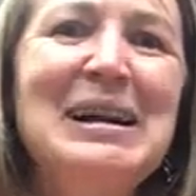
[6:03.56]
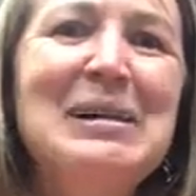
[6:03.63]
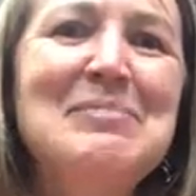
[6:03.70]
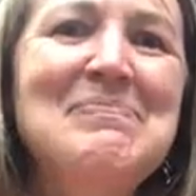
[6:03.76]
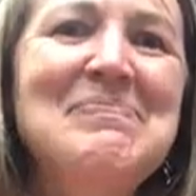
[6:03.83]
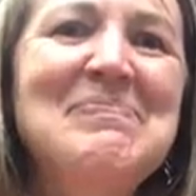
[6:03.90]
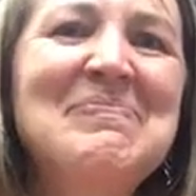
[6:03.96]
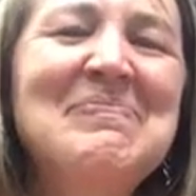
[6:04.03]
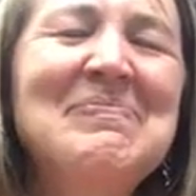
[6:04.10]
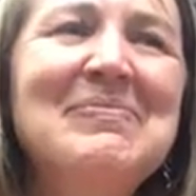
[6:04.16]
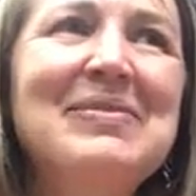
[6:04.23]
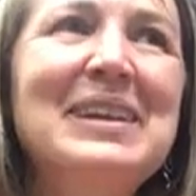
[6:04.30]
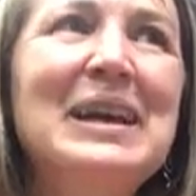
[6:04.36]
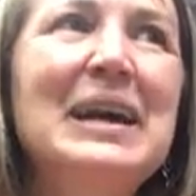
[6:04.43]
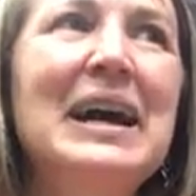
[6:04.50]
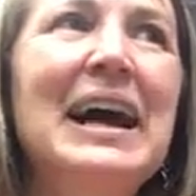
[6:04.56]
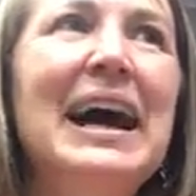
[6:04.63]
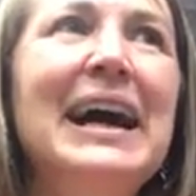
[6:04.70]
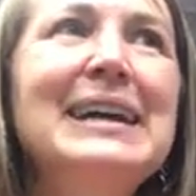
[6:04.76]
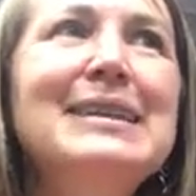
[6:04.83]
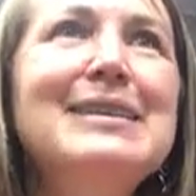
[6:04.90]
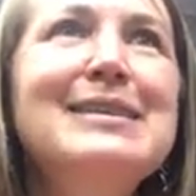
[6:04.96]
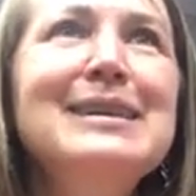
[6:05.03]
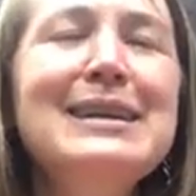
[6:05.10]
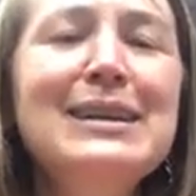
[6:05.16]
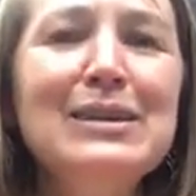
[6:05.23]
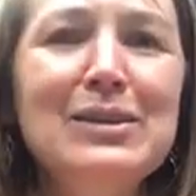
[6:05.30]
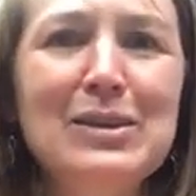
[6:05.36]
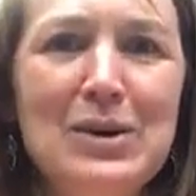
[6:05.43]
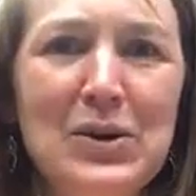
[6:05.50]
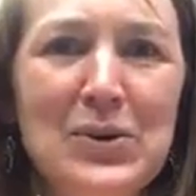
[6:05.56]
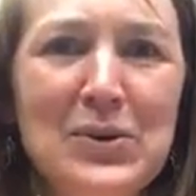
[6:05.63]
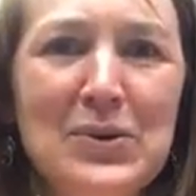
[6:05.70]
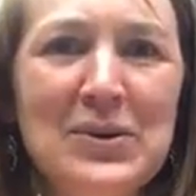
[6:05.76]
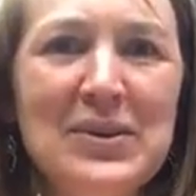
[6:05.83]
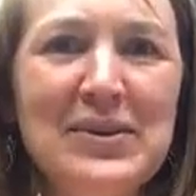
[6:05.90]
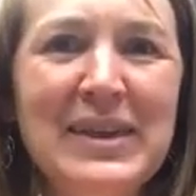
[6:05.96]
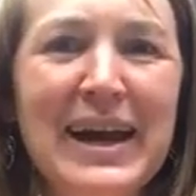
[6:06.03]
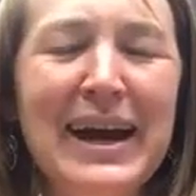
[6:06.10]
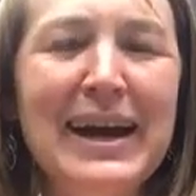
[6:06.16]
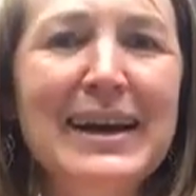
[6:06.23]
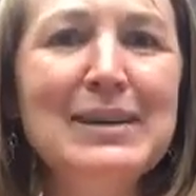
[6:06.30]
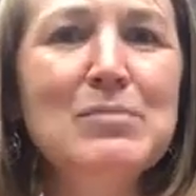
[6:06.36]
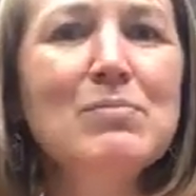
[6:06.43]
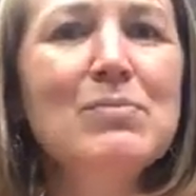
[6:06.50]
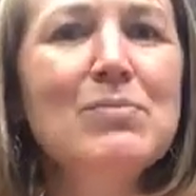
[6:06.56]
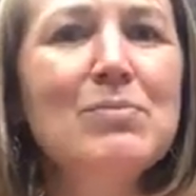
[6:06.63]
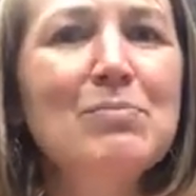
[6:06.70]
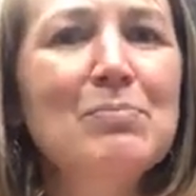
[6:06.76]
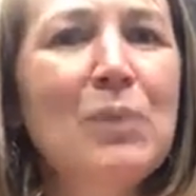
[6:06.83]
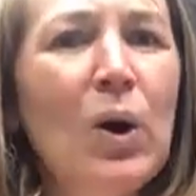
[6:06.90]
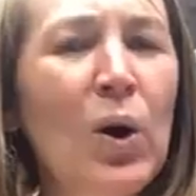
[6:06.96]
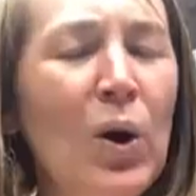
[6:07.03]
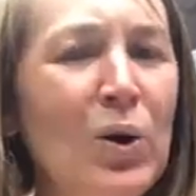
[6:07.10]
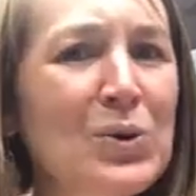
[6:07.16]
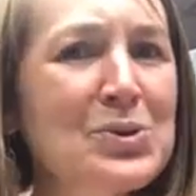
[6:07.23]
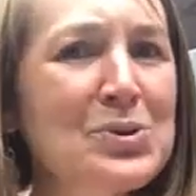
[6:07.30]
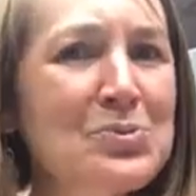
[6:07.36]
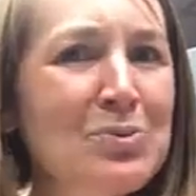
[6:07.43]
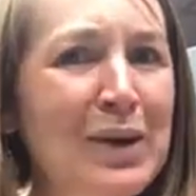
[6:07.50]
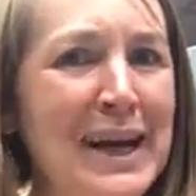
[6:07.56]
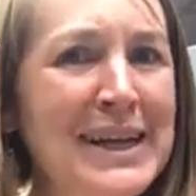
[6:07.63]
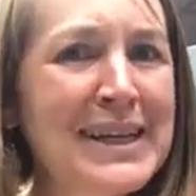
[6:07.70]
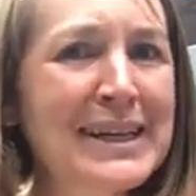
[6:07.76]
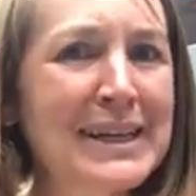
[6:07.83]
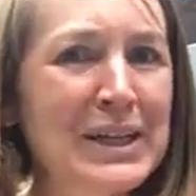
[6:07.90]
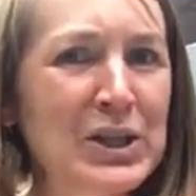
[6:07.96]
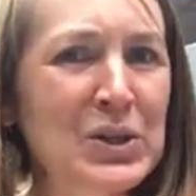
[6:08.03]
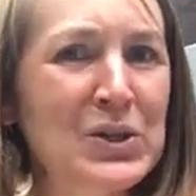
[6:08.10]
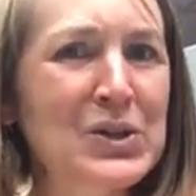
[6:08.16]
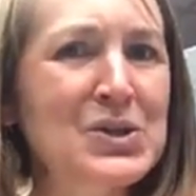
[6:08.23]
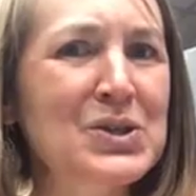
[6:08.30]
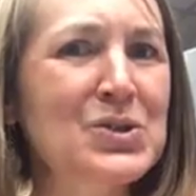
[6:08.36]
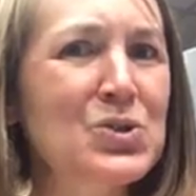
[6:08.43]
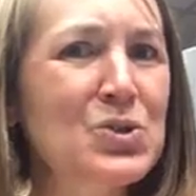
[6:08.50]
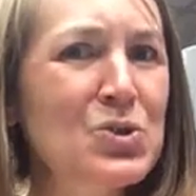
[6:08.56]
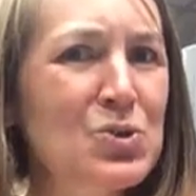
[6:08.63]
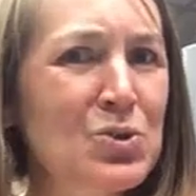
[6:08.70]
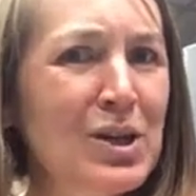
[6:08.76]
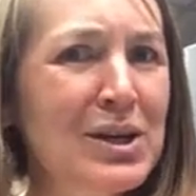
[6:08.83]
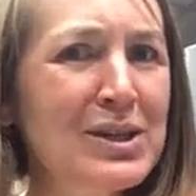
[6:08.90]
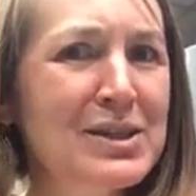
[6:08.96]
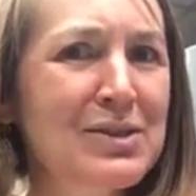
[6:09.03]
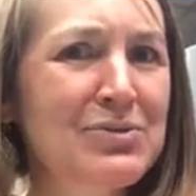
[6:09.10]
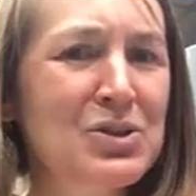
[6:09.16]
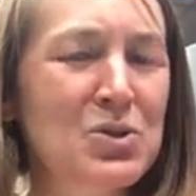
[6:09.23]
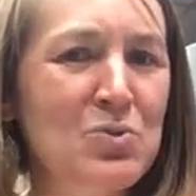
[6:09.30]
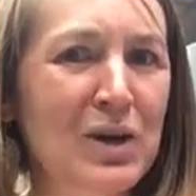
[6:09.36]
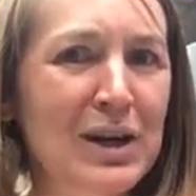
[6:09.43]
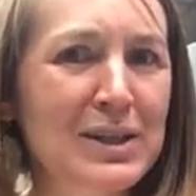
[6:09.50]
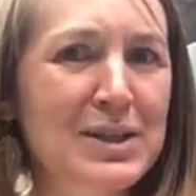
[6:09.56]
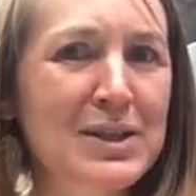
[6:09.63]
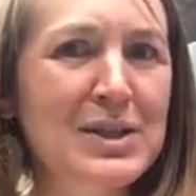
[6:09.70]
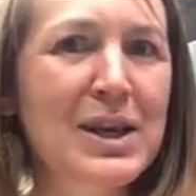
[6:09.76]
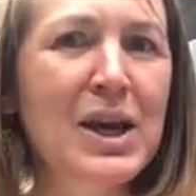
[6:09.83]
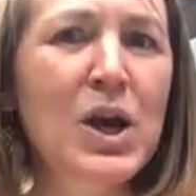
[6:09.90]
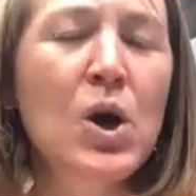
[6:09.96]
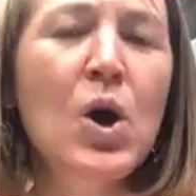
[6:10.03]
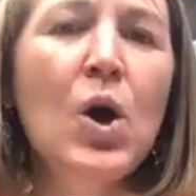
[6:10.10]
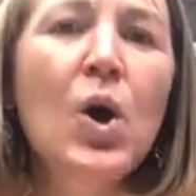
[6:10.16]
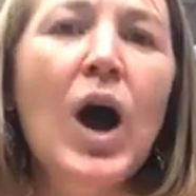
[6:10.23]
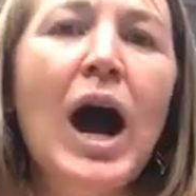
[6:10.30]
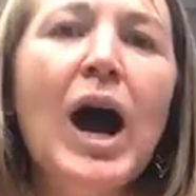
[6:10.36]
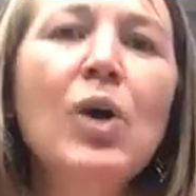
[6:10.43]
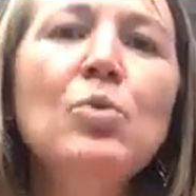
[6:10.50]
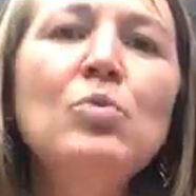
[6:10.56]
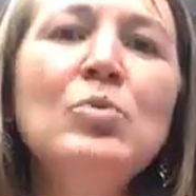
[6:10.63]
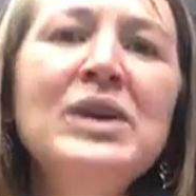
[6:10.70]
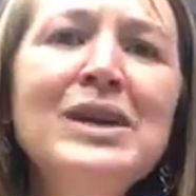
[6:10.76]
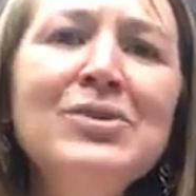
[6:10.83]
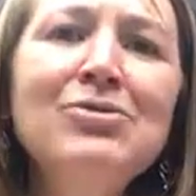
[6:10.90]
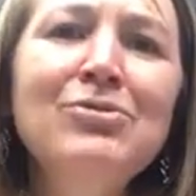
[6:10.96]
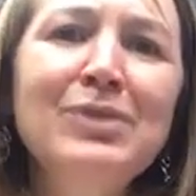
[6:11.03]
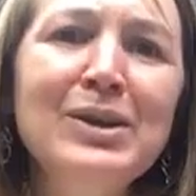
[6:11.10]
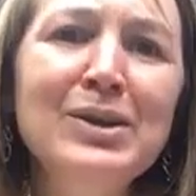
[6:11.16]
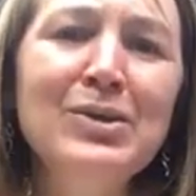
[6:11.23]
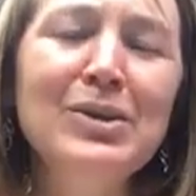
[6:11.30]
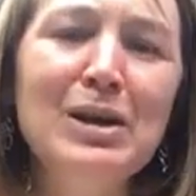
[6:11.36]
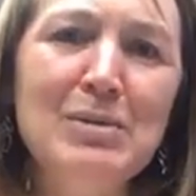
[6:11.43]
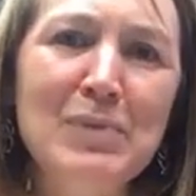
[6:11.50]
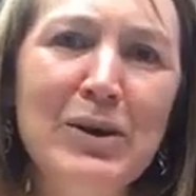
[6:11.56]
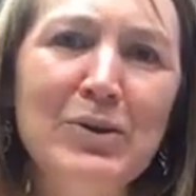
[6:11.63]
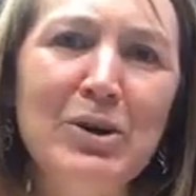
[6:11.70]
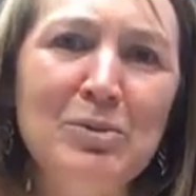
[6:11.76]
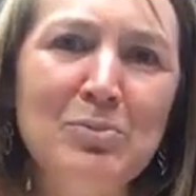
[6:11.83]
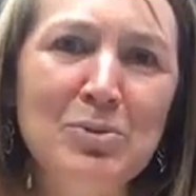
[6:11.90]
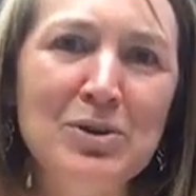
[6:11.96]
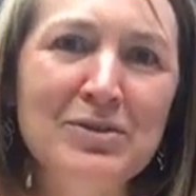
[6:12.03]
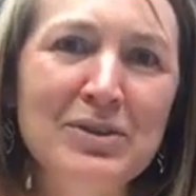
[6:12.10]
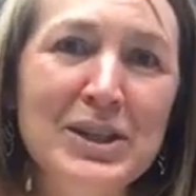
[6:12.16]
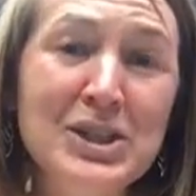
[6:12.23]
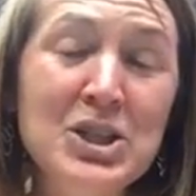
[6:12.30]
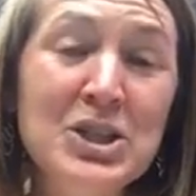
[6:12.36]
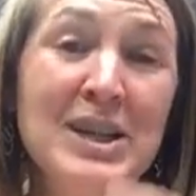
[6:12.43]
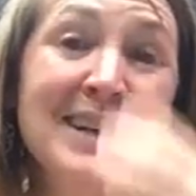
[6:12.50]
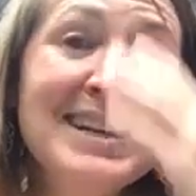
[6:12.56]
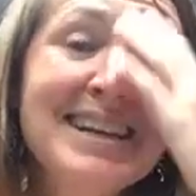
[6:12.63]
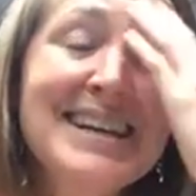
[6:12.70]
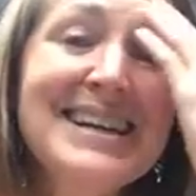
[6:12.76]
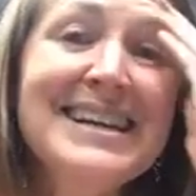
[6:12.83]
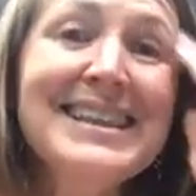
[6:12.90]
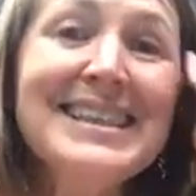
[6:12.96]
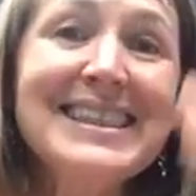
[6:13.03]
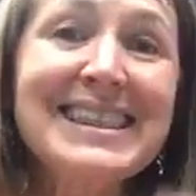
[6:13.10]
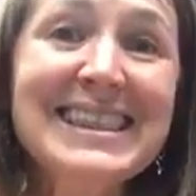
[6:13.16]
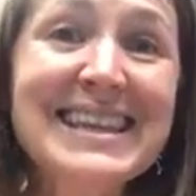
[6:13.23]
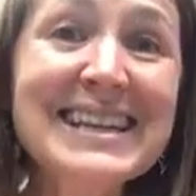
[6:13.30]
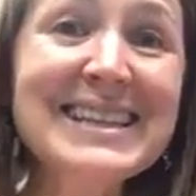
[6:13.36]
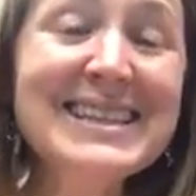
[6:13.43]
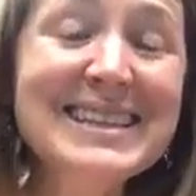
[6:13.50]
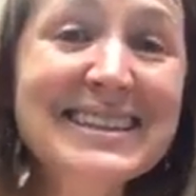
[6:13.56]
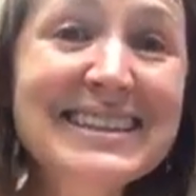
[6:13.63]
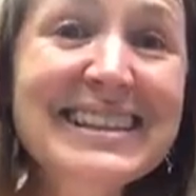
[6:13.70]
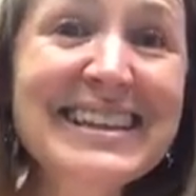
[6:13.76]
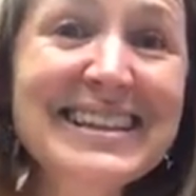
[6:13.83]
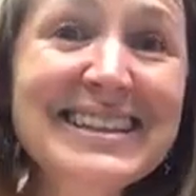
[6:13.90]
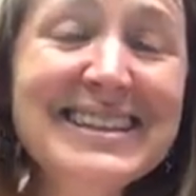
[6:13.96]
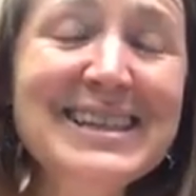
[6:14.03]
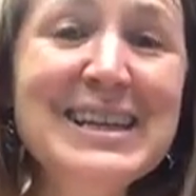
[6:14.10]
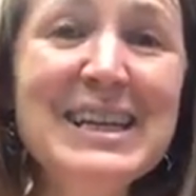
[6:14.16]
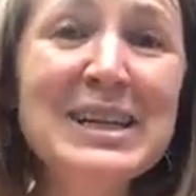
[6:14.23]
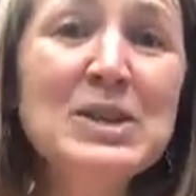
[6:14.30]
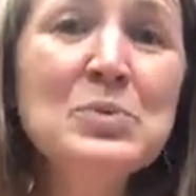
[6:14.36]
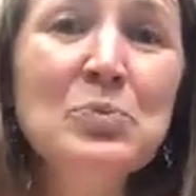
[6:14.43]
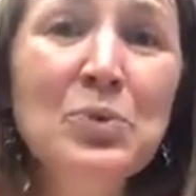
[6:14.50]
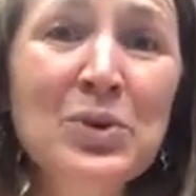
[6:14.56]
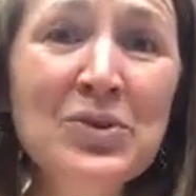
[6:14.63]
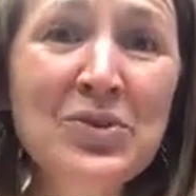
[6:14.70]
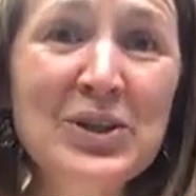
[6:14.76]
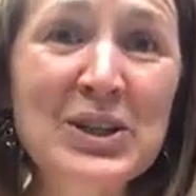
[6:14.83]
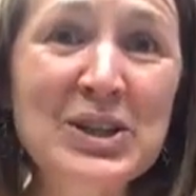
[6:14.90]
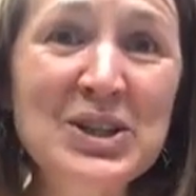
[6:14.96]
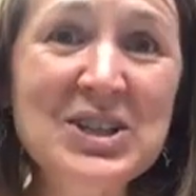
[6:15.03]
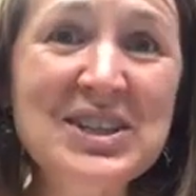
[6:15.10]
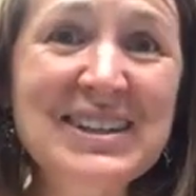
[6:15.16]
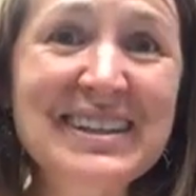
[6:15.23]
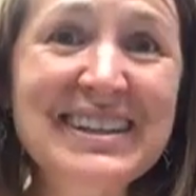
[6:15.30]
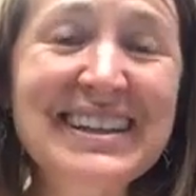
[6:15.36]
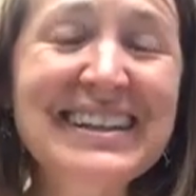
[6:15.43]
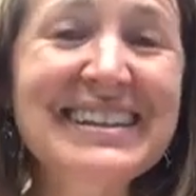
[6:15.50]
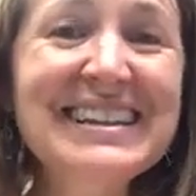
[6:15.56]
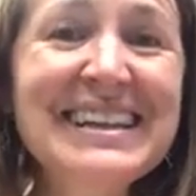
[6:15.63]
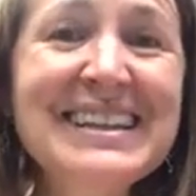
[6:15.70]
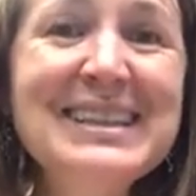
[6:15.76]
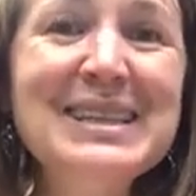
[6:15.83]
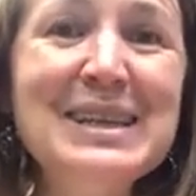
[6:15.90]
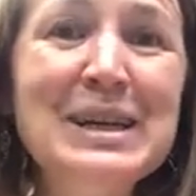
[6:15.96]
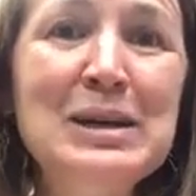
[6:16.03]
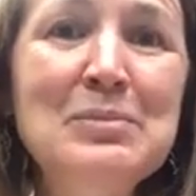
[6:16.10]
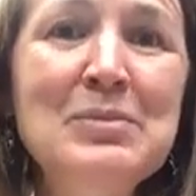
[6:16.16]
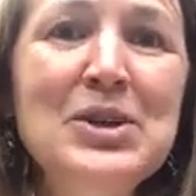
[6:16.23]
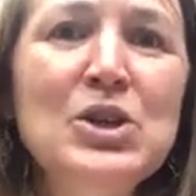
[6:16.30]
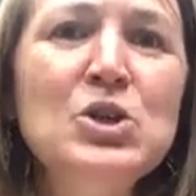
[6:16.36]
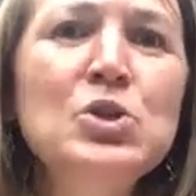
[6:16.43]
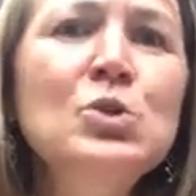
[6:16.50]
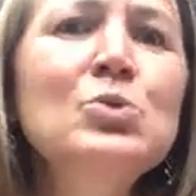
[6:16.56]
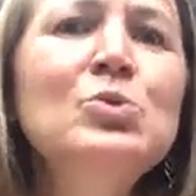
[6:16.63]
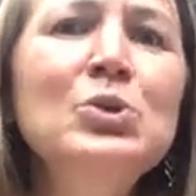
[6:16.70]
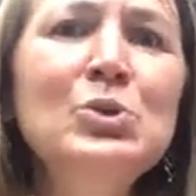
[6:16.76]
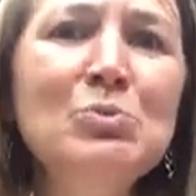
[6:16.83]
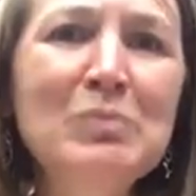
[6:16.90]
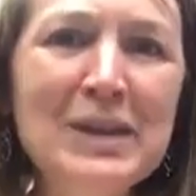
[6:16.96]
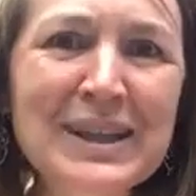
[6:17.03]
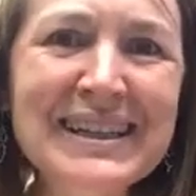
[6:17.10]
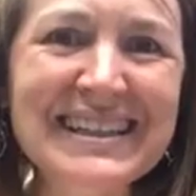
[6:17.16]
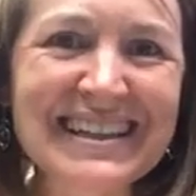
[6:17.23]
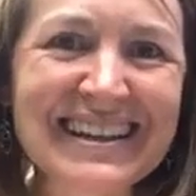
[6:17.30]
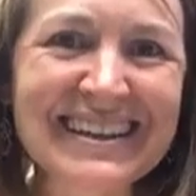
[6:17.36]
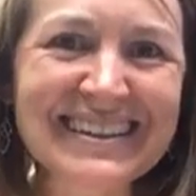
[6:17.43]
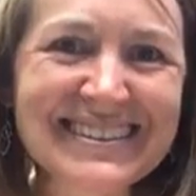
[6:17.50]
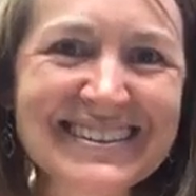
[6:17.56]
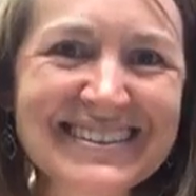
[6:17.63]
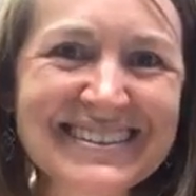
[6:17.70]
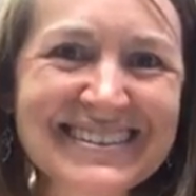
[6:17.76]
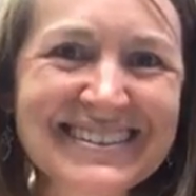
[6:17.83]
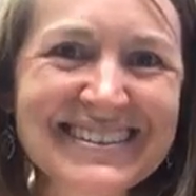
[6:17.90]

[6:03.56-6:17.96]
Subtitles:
I think, though, that Paul's writing here is instructive to us how we feel about our privilege. His privilege leads him to humility.